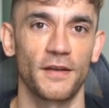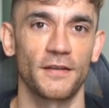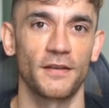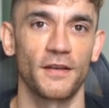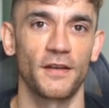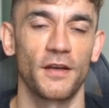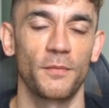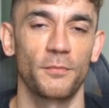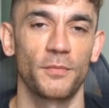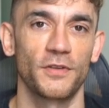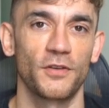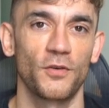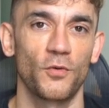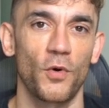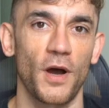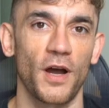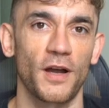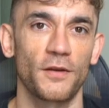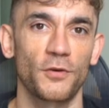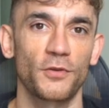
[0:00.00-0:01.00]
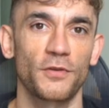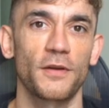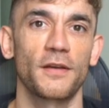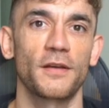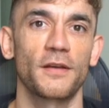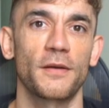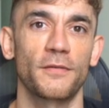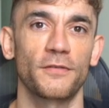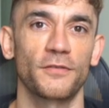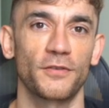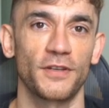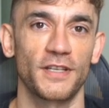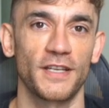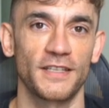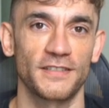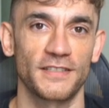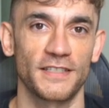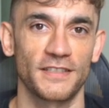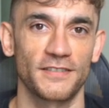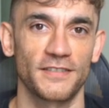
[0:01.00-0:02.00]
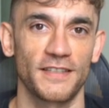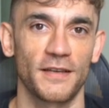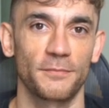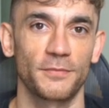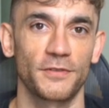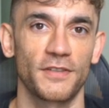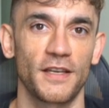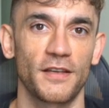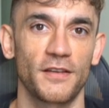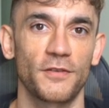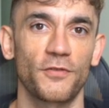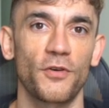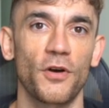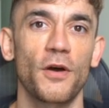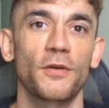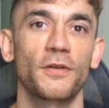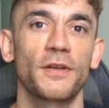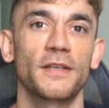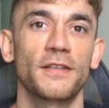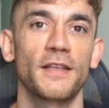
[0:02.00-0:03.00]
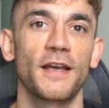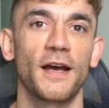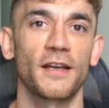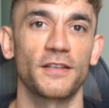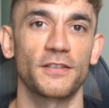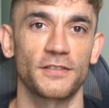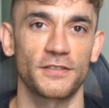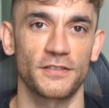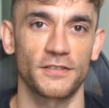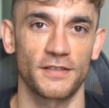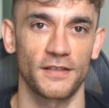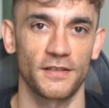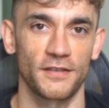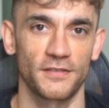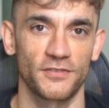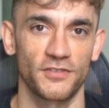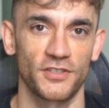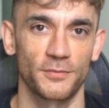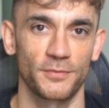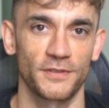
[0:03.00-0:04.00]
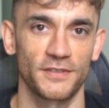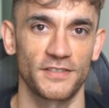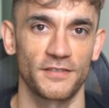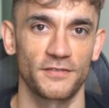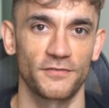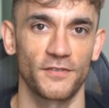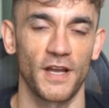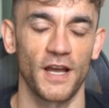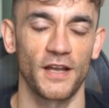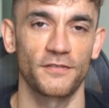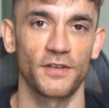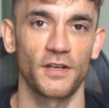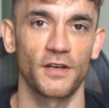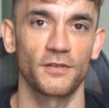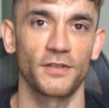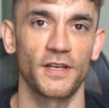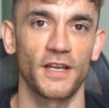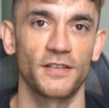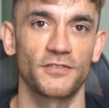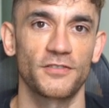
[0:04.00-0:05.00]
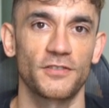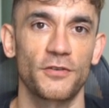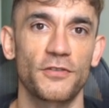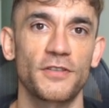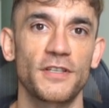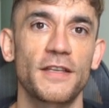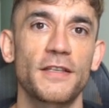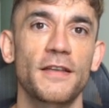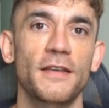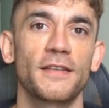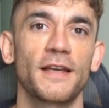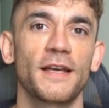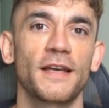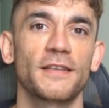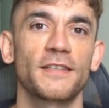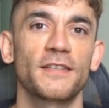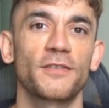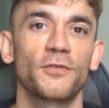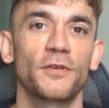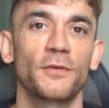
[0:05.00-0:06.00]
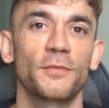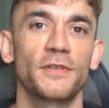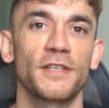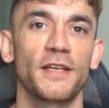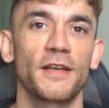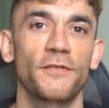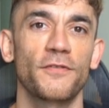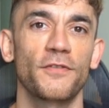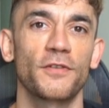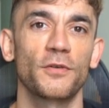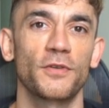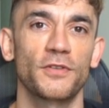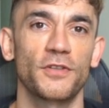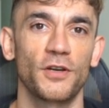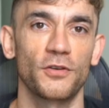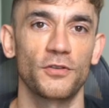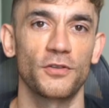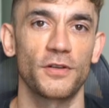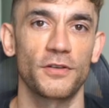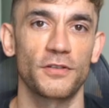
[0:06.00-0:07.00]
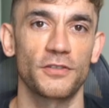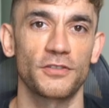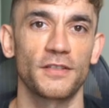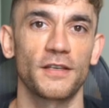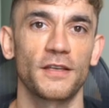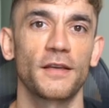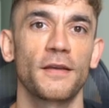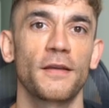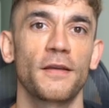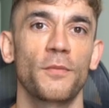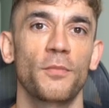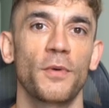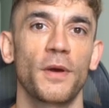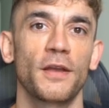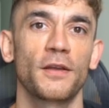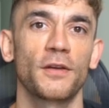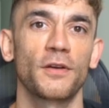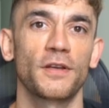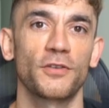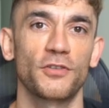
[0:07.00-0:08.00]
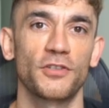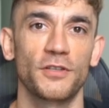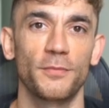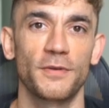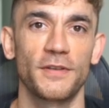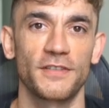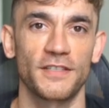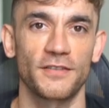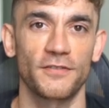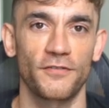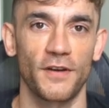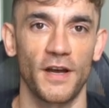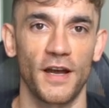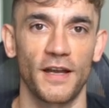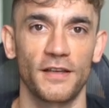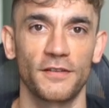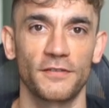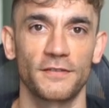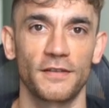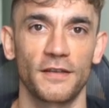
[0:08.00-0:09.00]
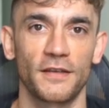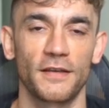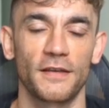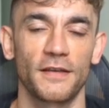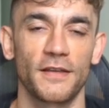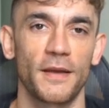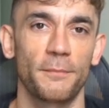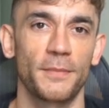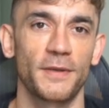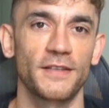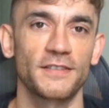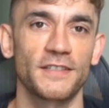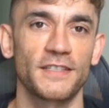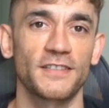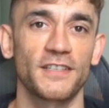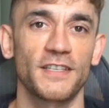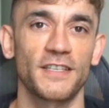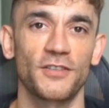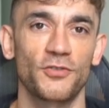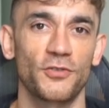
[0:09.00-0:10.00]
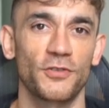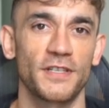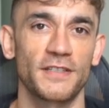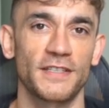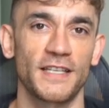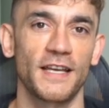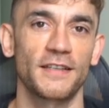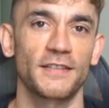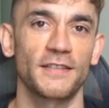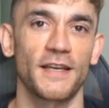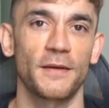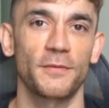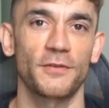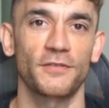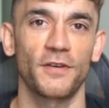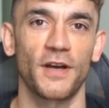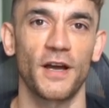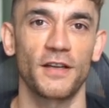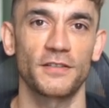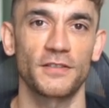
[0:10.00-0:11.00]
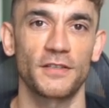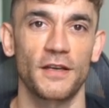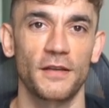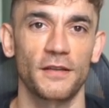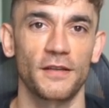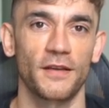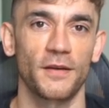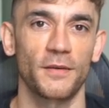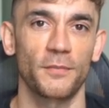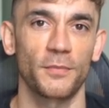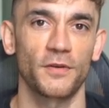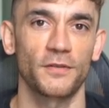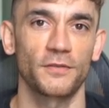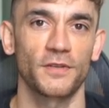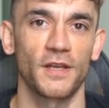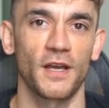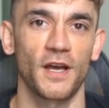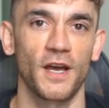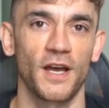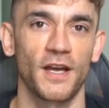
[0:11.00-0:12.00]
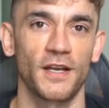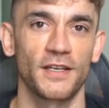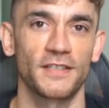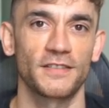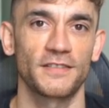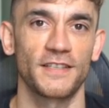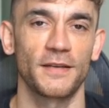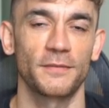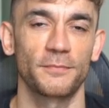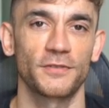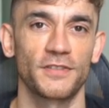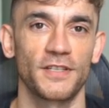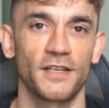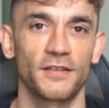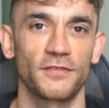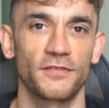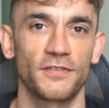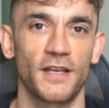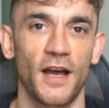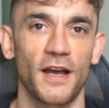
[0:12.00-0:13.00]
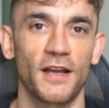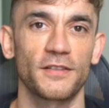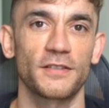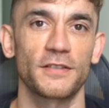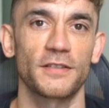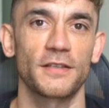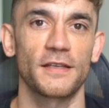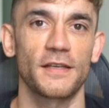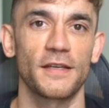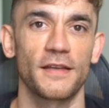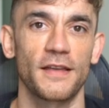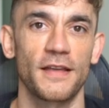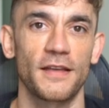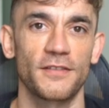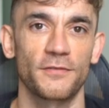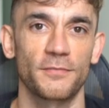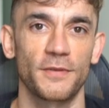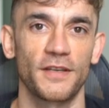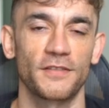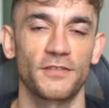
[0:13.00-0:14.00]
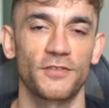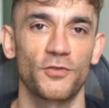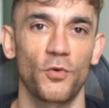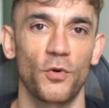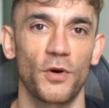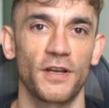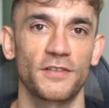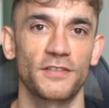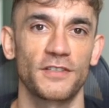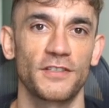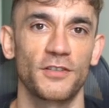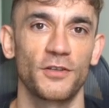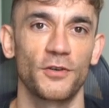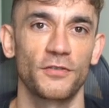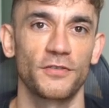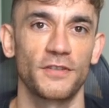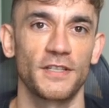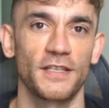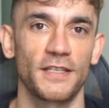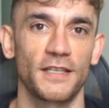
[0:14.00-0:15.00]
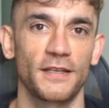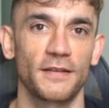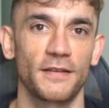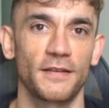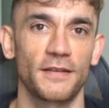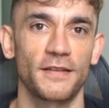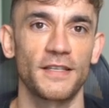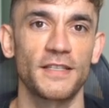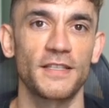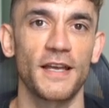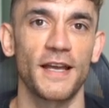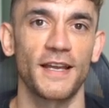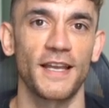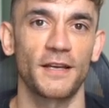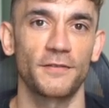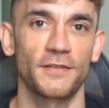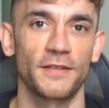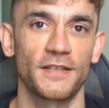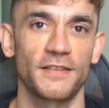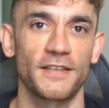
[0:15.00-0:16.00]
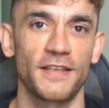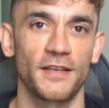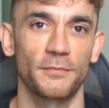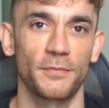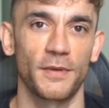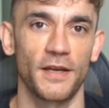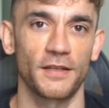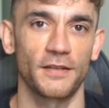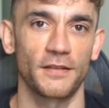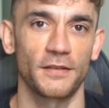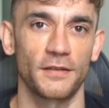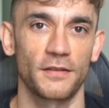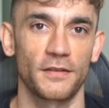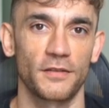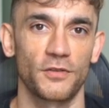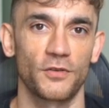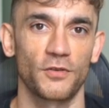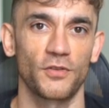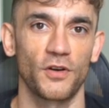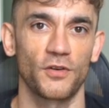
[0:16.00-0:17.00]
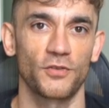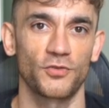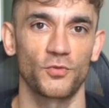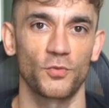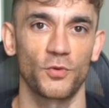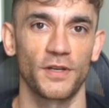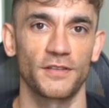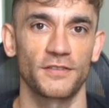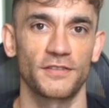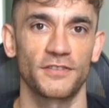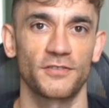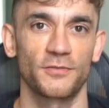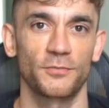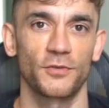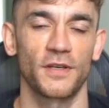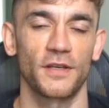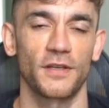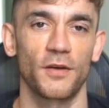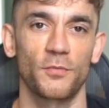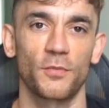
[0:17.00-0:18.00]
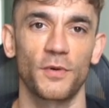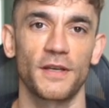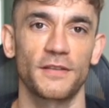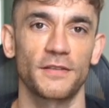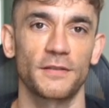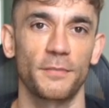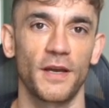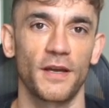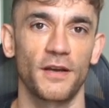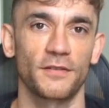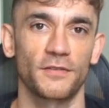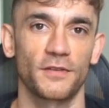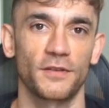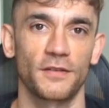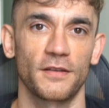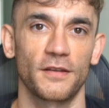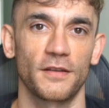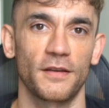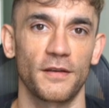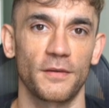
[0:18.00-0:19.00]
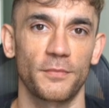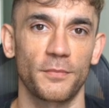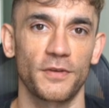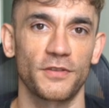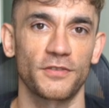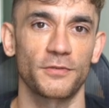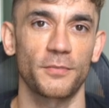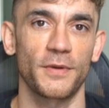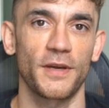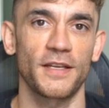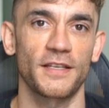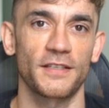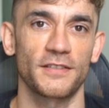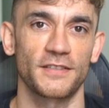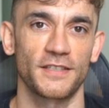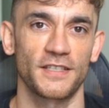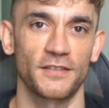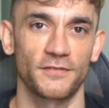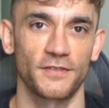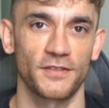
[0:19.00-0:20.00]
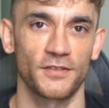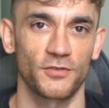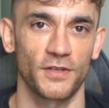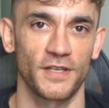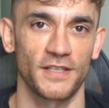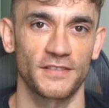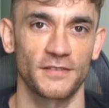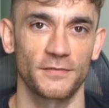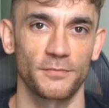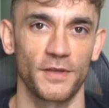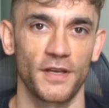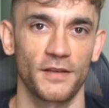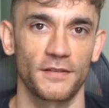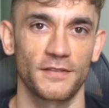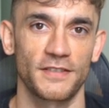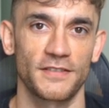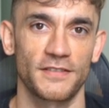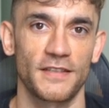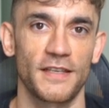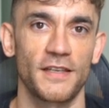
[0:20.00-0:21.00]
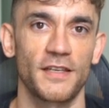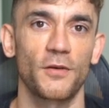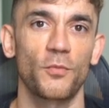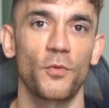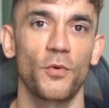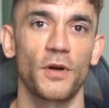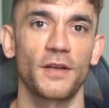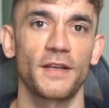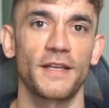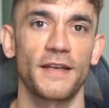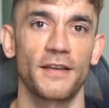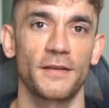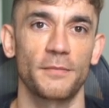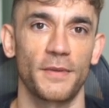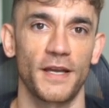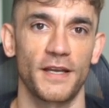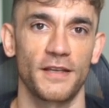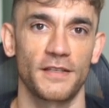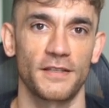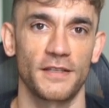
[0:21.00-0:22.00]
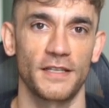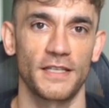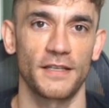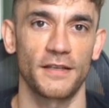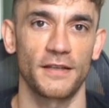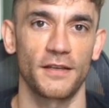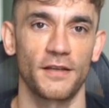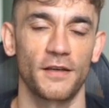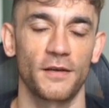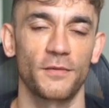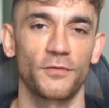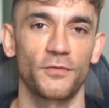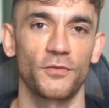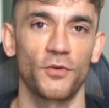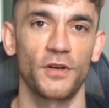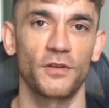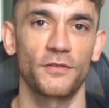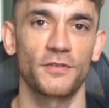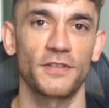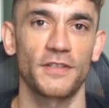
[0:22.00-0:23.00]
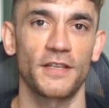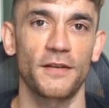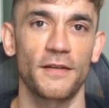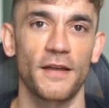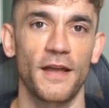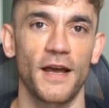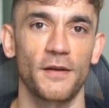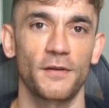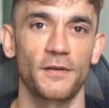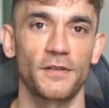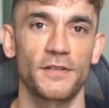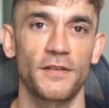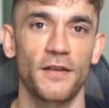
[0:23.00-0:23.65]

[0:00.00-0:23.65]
The numbers are wild. For the easiest 10% of coding tasks, GPT-5 Codex uses 93% fewer tokens than regular GPT-5. That means it's literally 10 times faster. But for the hardest 10% of tasks, it spends twice as long thinking. It's like having a teammate who knows when to sprint and when to marathon. But speed isn't even the crazy part. This thing can work independently for over seven hours.